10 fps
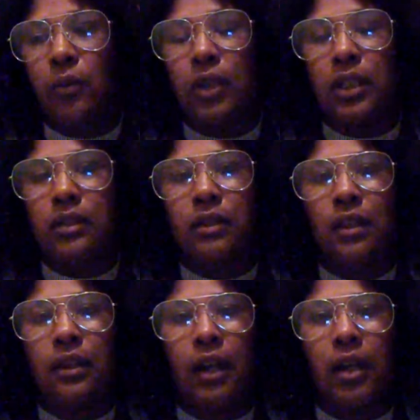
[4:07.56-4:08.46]
wanting
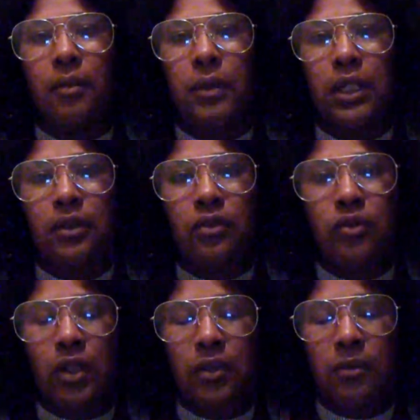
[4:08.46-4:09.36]
to die,
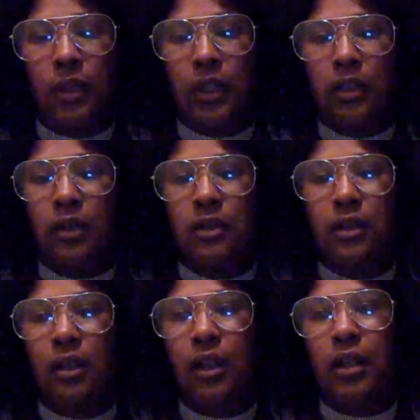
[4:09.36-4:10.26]
because trust me,
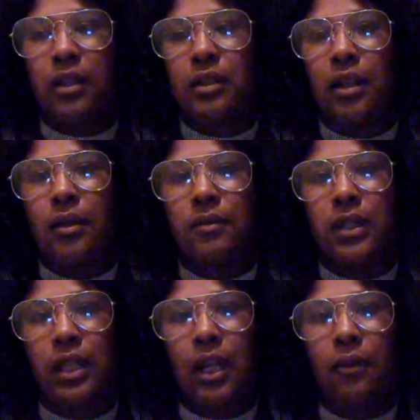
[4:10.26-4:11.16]
there's a lot of
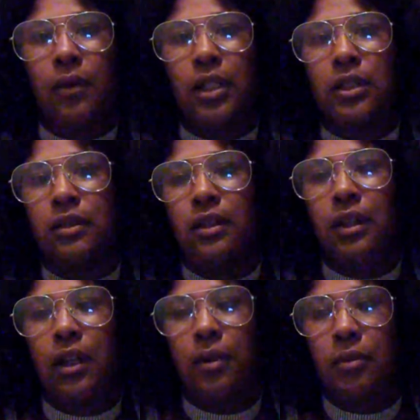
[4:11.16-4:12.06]
times that I wanted to
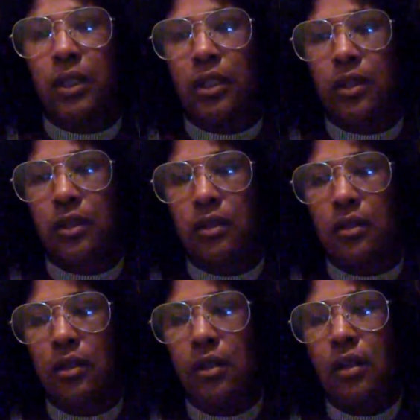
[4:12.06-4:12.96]
die
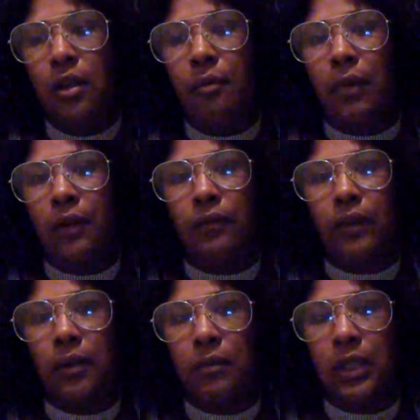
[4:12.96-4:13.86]
because my
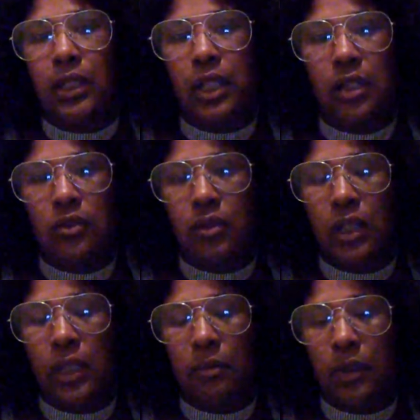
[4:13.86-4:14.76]
family
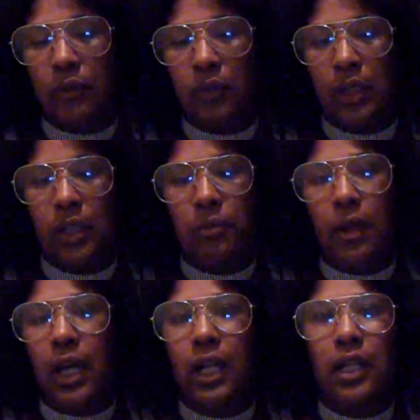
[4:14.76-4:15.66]
treated me really
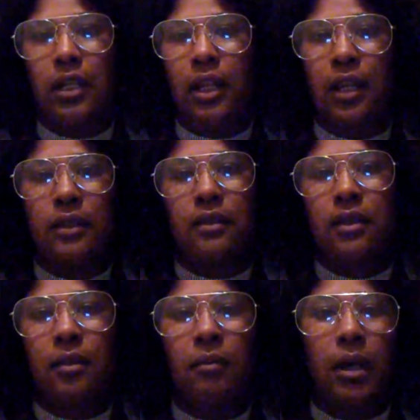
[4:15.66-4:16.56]
bad. And
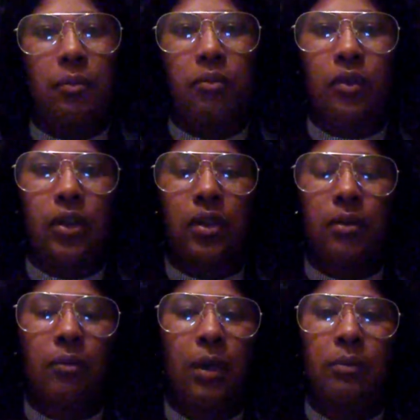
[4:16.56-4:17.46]
seeing my
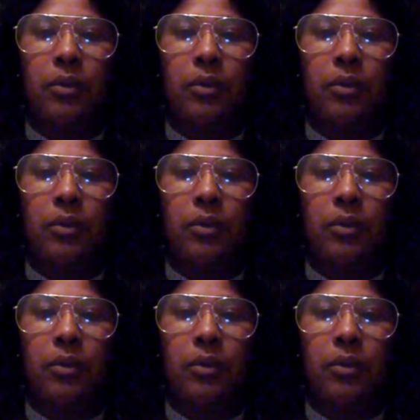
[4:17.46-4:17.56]
brother,